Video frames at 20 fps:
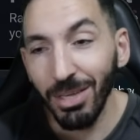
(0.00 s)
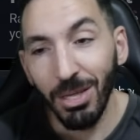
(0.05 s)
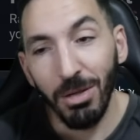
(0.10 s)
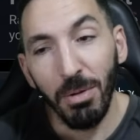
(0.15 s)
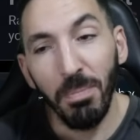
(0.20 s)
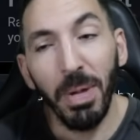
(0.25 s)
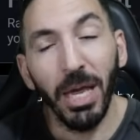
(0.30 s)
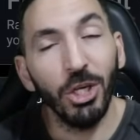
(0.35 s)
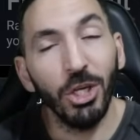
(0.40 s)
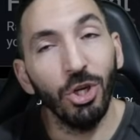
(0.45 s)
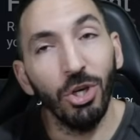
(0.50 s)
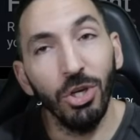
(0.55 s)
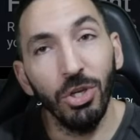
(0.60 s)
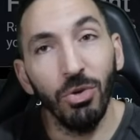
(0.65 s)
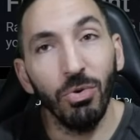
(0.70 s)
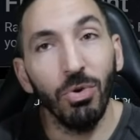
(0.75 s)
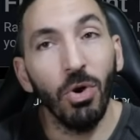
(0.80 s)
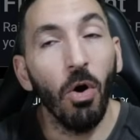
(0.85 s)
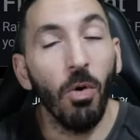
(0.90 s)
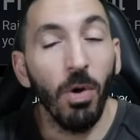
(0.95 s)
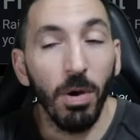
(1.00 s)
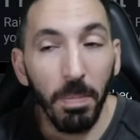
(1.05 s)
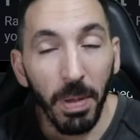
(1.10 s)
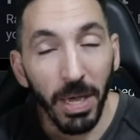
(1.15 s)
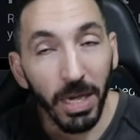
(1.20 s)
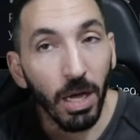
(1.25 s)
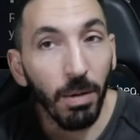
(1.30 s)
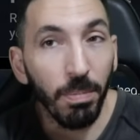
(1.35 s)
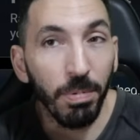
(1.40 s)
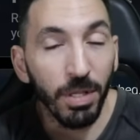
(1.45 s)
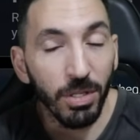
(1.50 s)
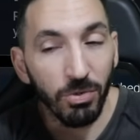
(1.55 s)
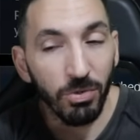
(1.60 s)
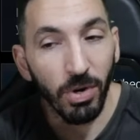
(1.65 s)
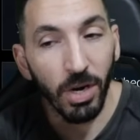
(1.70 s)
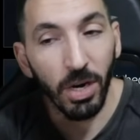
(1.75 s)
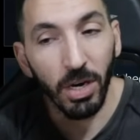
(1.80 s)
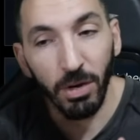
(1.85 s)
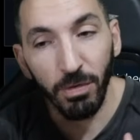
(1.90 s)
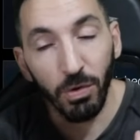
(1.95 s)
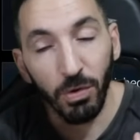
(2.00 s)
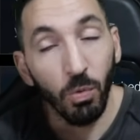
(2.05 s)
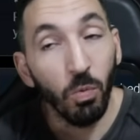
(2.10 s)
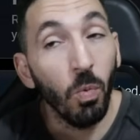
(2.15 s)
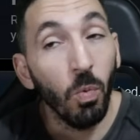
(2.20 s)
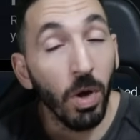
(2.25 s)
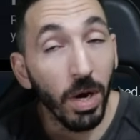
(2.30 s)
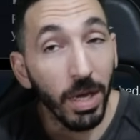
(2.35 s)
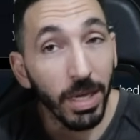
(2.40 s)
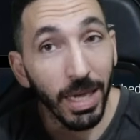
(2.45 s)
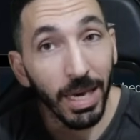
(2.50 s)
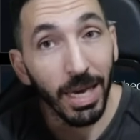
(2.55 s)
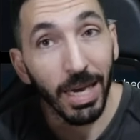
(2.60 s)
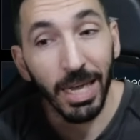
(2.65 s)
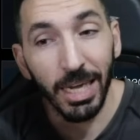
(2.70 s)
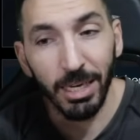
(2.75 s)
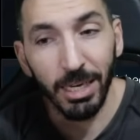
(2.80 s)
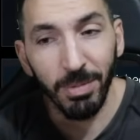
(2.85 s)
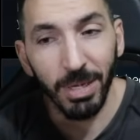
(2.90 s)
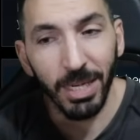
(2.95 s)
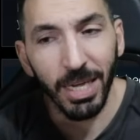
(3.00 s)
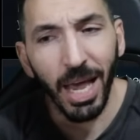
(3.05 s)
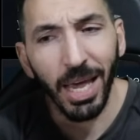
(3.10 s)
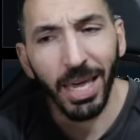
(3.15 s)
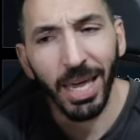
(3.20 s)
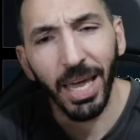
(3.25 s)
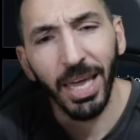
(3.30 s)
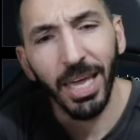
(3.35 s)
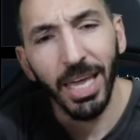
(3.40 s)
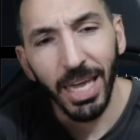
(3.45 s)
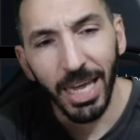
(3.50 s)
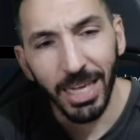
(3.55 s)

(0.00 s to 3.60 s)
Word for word: Make sure you go and pick up this rare if you want to get Lady Mikage.